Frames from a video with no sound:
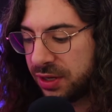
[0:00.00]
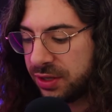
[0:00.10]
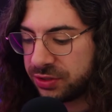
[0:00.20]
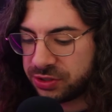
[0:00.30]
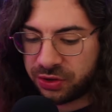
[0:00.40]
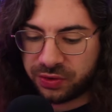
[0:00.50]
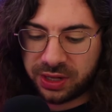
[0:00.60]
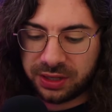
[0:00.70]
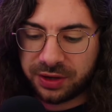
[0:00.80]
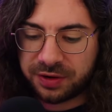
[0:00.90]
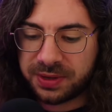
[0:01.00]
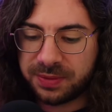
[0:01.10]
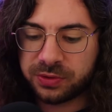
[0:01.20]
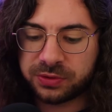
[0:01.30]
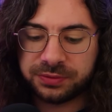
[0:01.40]
So a lot of
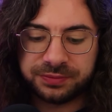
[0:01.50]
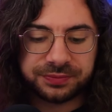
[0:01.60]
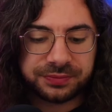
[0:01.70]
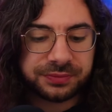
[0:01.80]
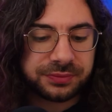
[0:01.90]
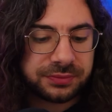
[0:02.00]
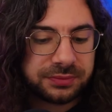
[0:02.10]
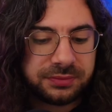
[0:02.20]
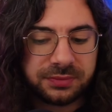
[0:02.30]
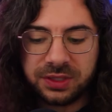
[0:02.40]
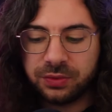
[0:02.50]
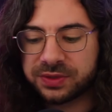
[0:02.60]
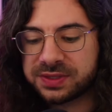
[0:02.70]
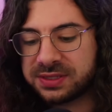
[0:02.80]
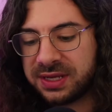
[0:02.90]
people will
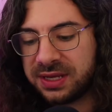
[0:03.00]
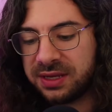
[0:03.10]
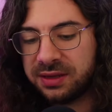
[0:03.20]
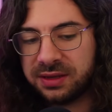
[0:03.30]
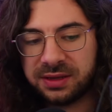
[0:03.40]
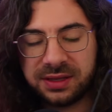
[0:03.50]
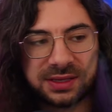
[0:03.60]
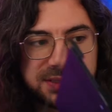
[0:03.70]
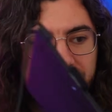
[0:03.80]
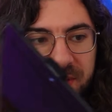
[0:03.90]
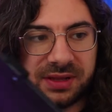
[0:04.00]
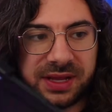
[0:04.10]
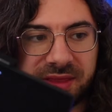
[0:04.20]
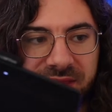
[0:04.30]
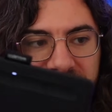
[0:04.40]
see something
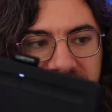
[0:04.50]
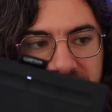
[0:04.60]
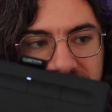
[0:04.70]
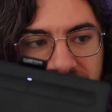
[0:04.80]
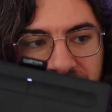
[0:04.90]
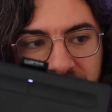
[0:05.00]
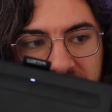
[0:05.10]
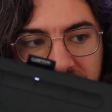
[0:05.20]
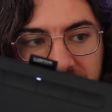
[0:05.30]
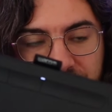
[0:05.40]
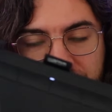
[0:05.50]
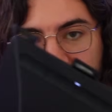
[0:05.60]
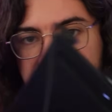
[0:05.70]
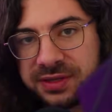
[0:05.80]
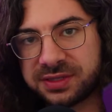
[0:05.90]
like this for like
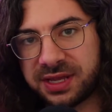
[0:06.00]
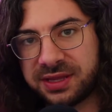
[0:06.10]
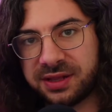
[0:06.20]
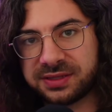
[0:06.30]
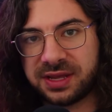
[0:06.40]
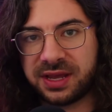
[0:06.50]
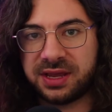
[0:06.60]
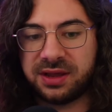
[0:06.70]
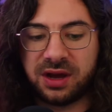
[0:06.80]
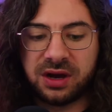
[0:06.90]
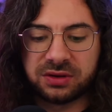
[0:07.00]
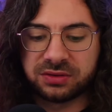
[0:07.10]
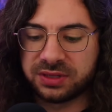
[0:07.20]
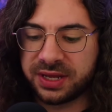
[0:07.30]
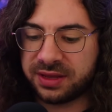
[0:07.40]
$100 and they'll say, oh,
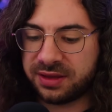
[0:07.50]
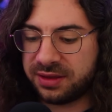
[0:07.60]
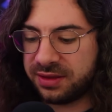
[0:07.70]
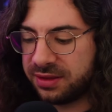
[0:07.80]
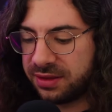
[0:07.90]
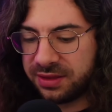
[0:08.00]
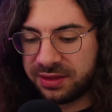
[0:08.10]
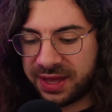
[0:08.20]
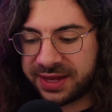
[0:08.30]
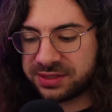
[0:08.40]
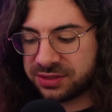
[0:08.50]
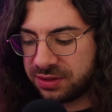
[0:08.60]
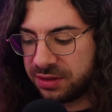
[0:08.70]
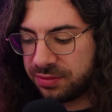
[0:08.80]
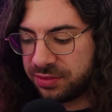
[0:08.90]
like that's
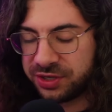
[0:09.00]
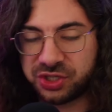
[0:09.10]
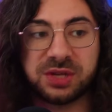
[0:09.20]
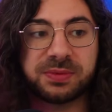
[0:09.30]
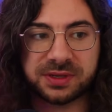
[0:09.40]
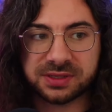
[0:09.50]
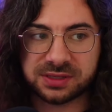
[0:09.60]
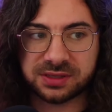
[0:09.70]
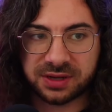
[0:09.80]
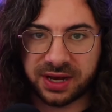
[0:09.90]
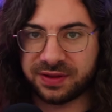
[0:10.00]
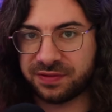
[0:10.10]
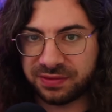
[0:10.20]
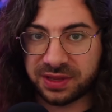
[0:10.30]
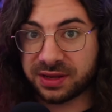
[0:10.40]
the cheapest kind of
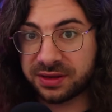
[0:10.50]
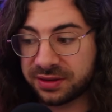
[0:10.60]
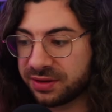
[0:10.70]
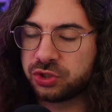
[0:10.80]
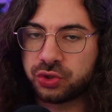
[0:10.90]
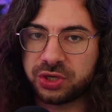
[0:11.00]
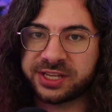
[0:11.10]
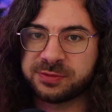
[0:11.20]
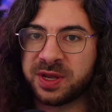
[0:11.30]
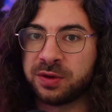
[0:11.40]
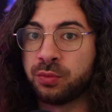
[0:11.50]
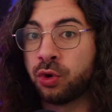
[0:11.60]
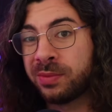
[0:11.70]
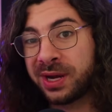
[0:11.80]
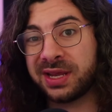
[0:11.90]
thing. Shouldn't I spend
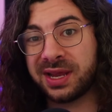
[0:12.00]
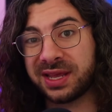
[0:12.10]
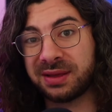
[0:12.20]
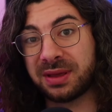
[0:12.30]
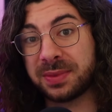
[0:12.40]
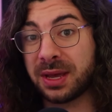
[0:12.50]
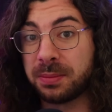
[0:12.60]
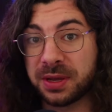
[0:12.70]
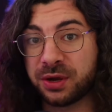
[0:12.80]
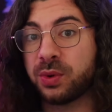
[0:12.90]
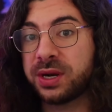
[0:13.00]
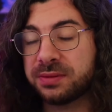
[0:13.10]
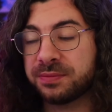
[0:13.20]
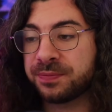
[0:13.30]
more money and get maybe a bigger one?